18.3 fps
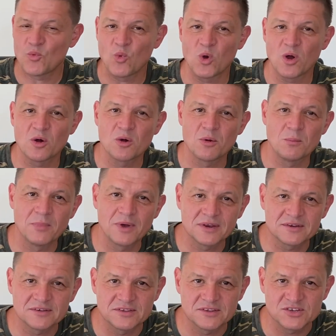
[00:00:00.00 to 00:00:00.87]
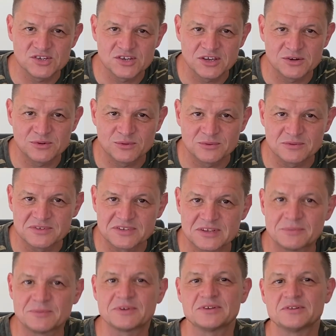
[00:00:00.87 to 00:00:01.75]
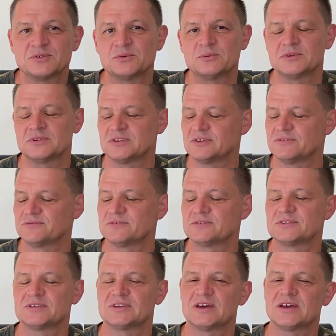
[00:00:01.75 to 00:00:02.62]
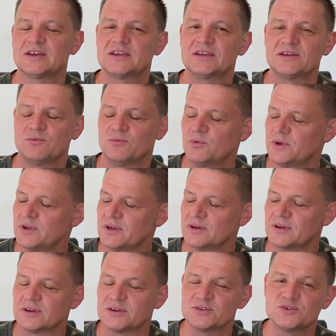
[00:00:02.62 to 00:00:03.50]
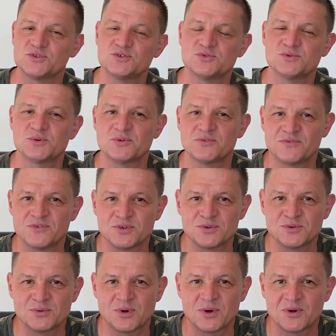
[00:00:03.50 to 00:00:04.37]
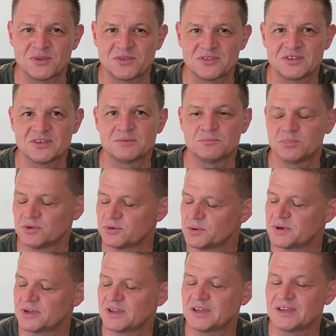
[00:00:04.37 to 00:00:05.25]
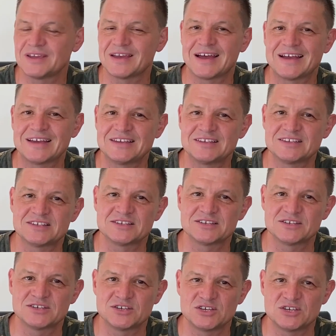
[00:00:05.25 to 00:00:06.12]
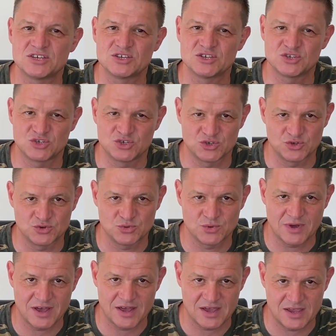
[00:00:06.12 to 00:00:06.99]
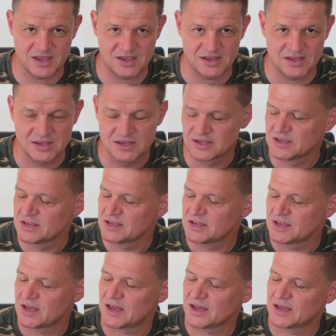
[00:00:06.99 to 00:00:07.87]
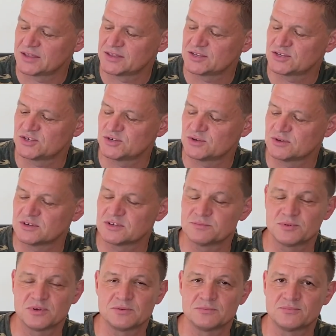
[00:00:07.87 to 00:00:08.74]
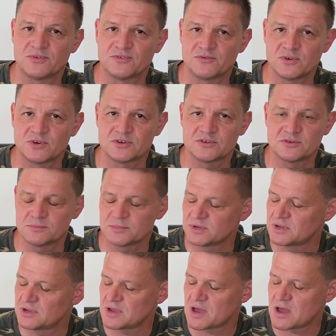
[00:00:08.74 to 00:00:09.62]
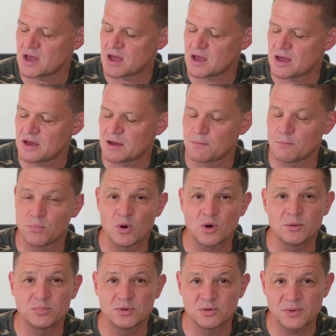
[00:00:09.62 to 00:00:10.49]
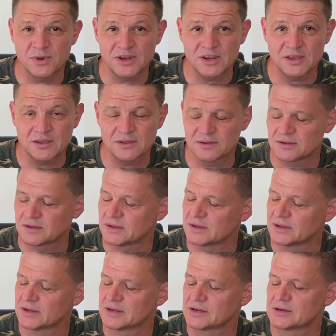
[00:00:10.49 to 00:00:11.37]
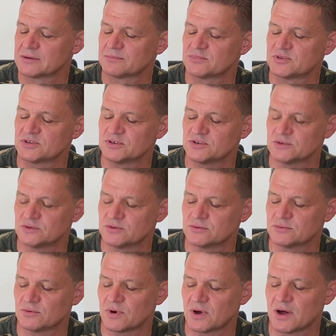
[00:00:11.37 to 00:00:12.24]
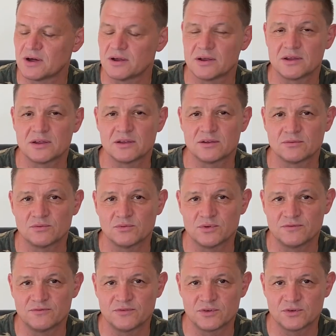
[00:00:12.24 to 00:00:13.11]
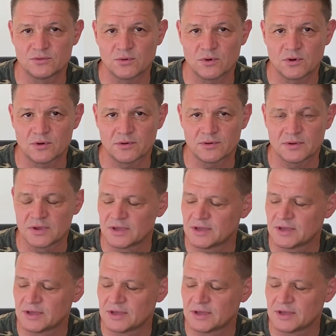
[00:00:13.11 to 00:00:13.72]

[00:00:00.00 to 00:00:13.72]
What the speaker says: welcome back to the channel. Something a little bit different today. We are going to do a review on the Bluetti AC2A. This unit has been provided to me by Bluetti to do a review on.